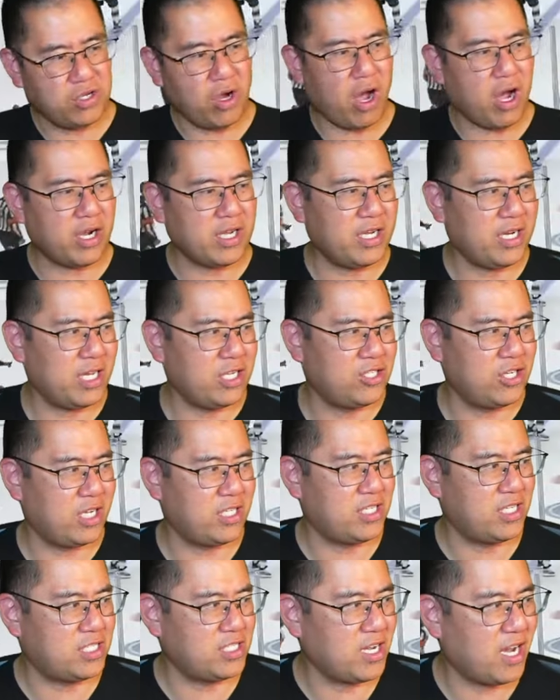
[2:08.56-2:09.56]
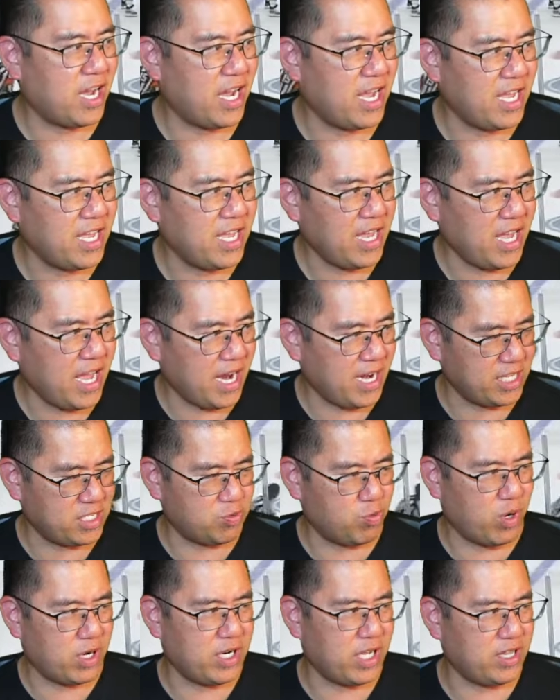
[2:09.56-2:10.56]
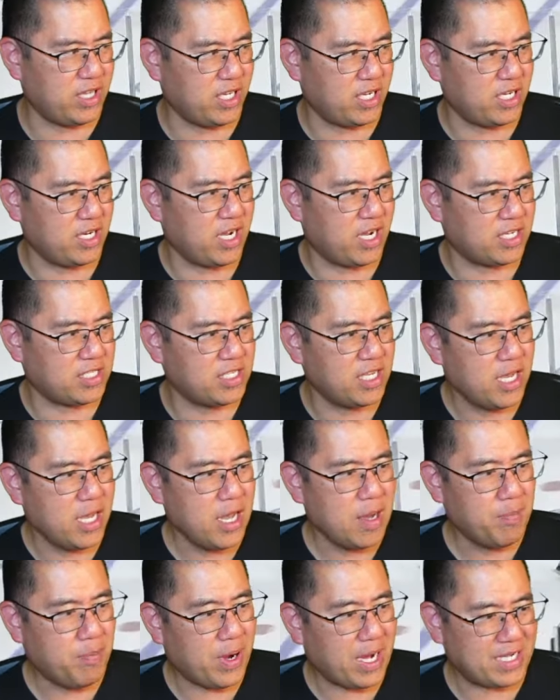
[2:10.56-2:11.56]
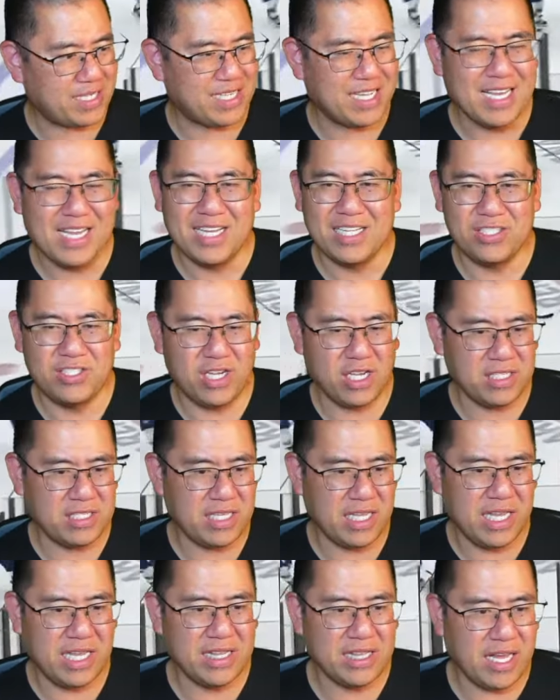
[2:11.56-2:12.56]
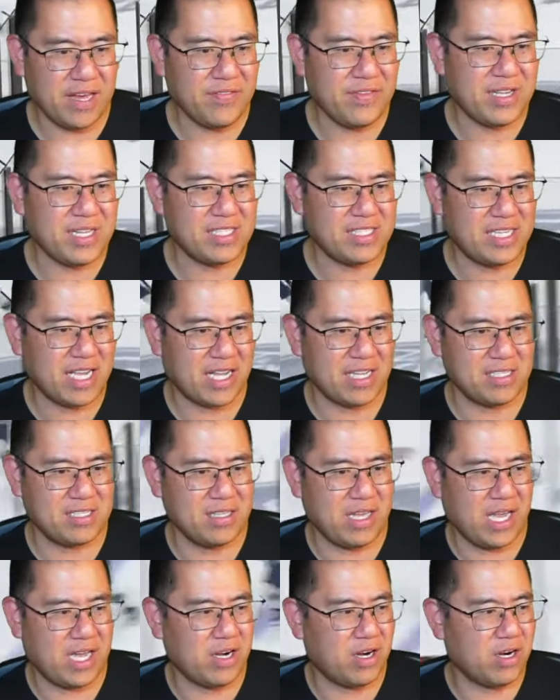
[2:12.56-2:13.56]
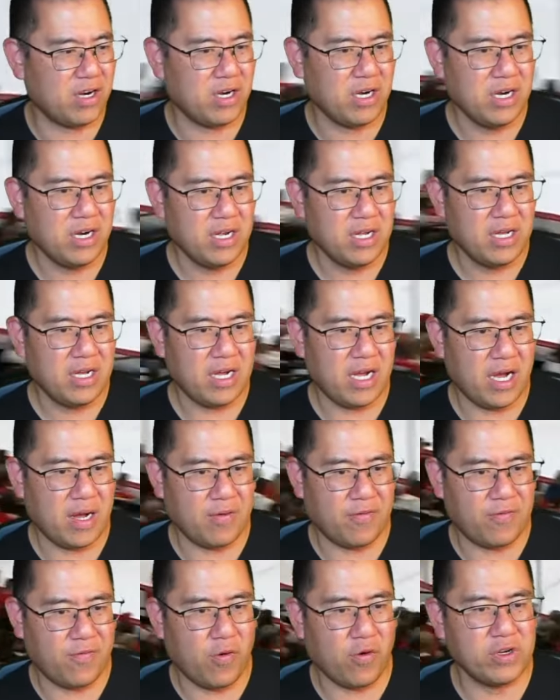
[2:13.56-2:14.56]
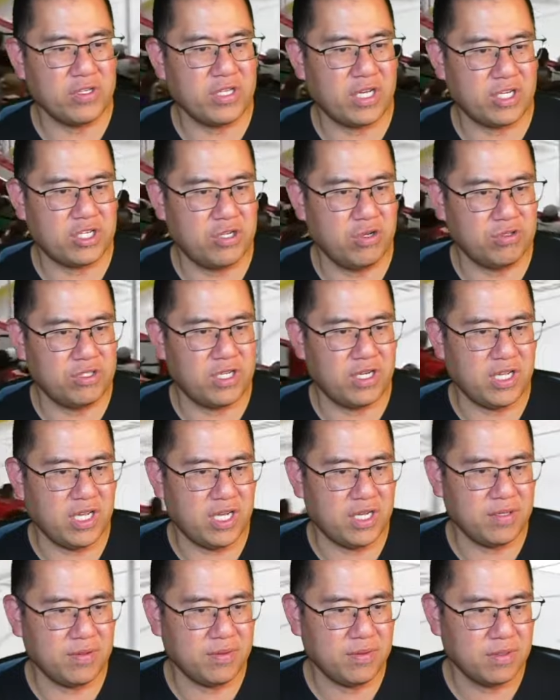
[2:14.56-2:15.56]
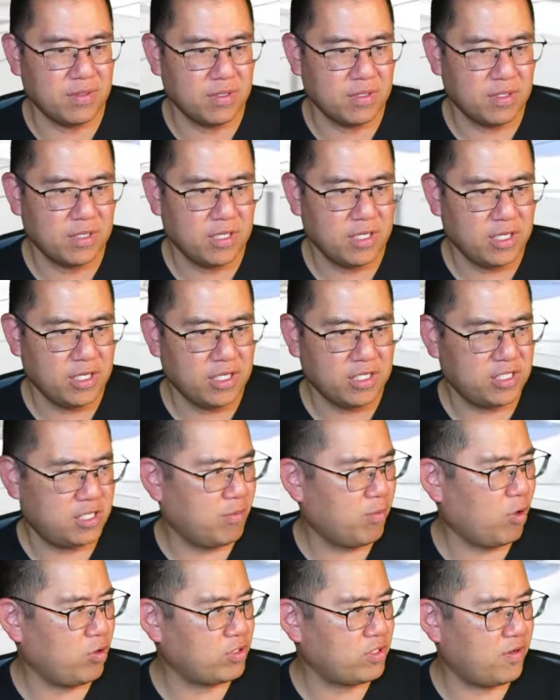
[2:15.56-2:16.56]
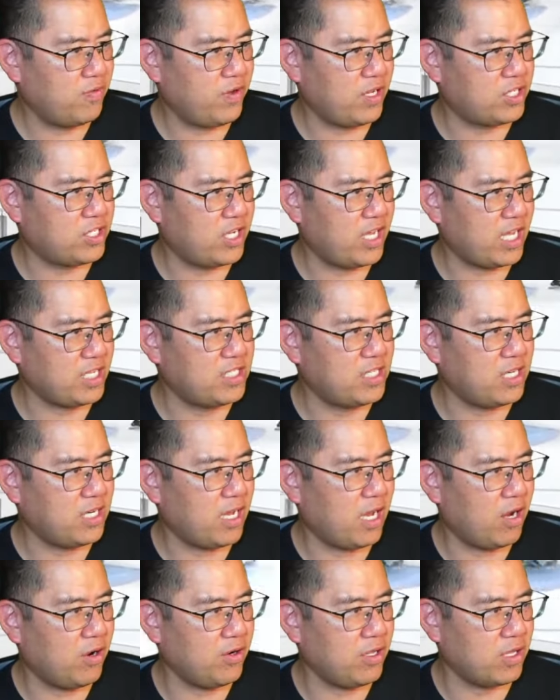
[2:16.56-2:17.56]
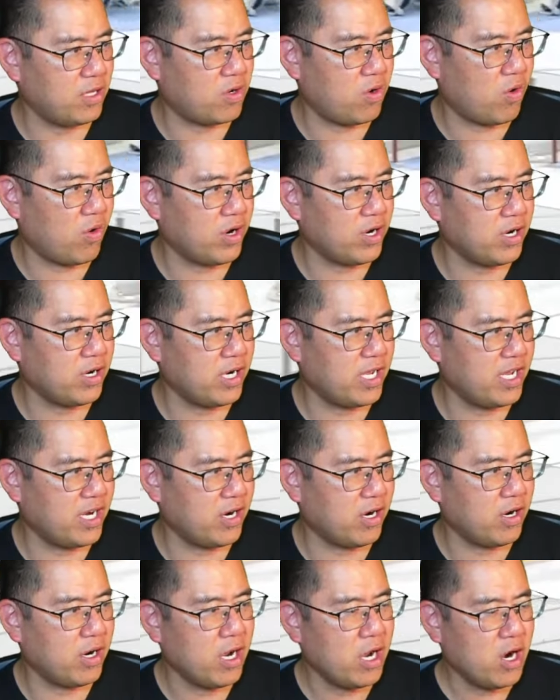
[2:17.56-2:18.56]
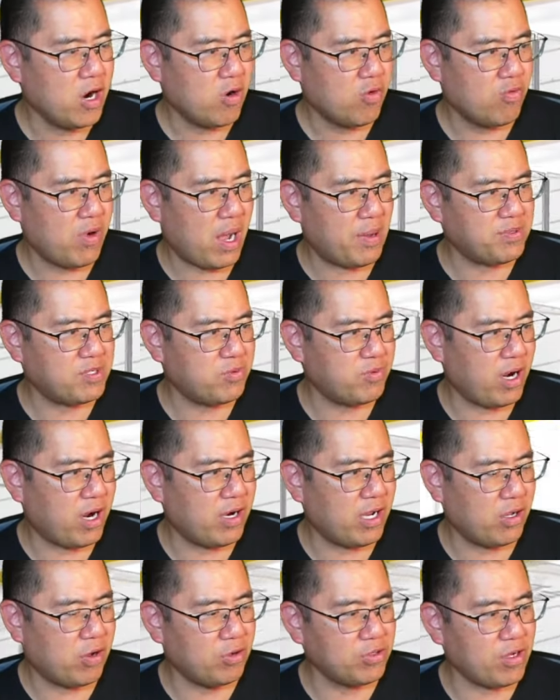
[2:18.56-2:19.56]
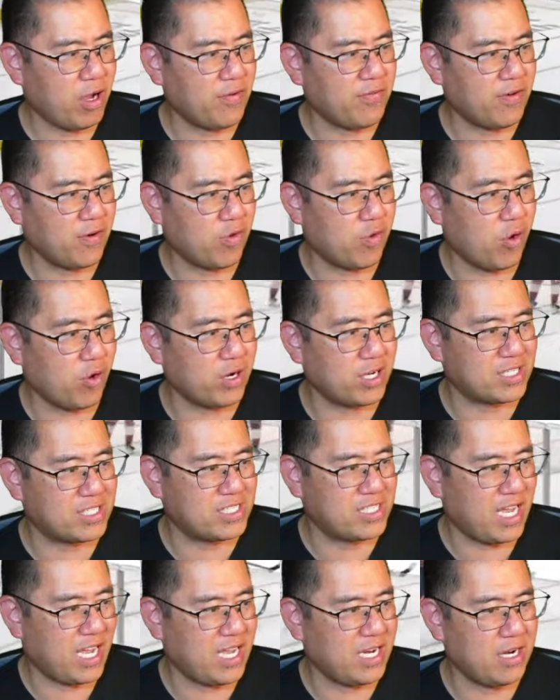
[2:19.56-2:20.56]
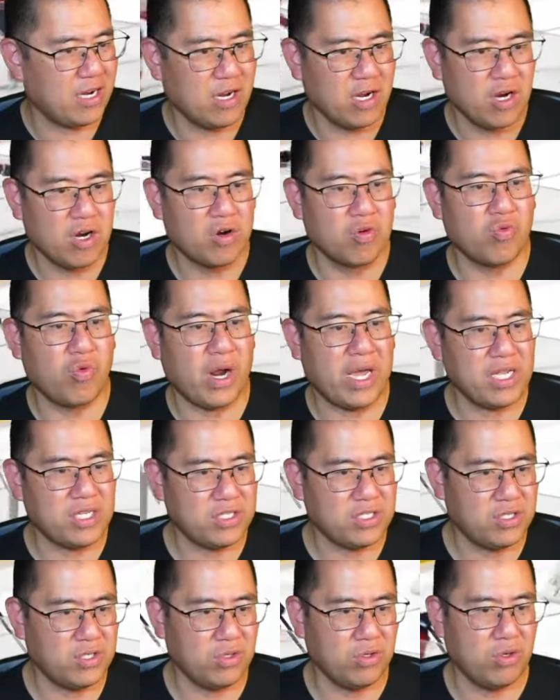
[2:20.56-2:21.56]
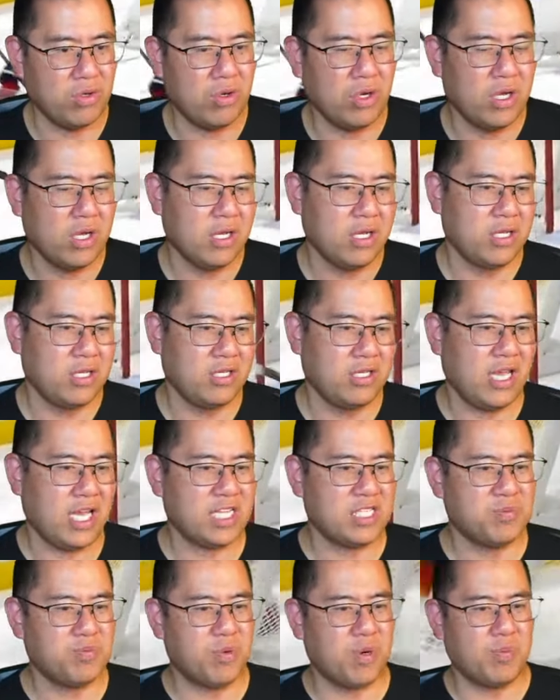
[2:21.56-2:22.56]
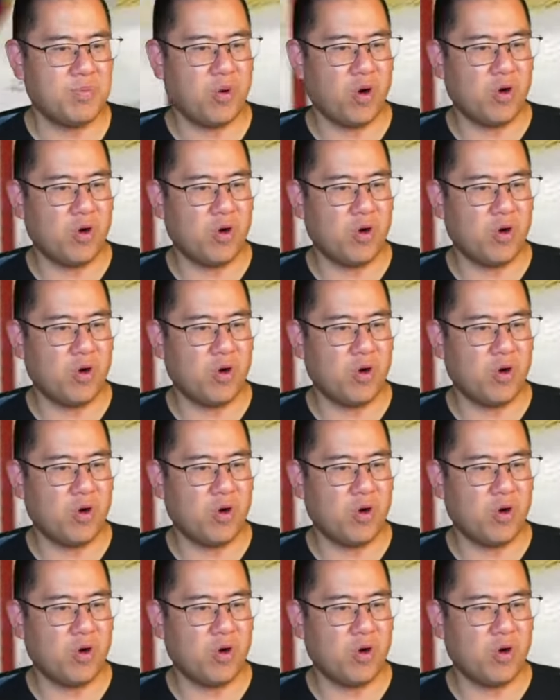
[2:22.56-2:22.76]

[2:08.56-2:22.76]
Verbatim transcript: Tocchet adjusts his tie, and it's one nothing Canucks. But just eleven seconds later, uh, Forsling shoots it in. Samoskevich gets it out of the corner here, wraps around. It goes off a Hronek skate right to Jesper